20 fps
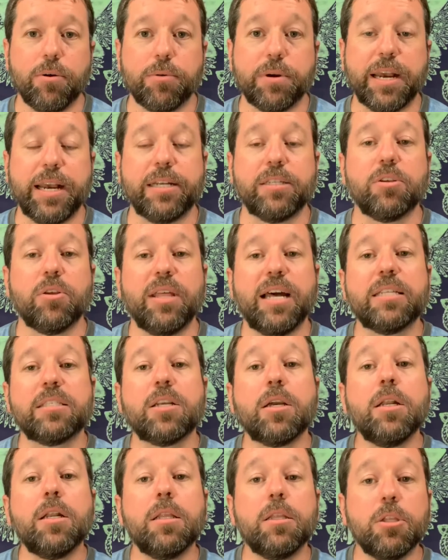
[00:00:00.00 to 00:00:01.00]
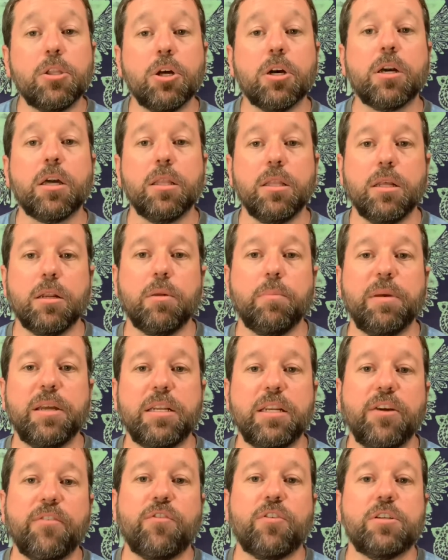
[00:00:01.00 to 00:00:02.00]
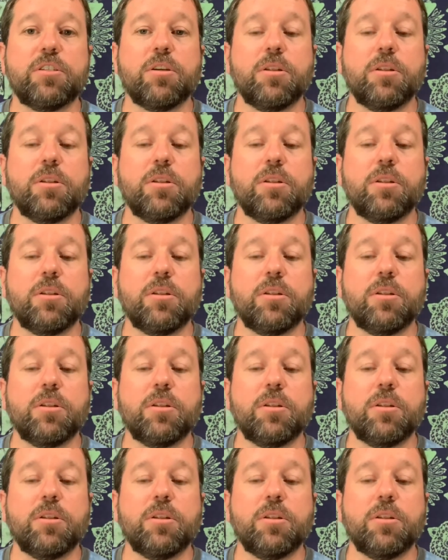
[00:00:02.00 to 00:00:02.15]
Okay, so that's going to look a little bit different.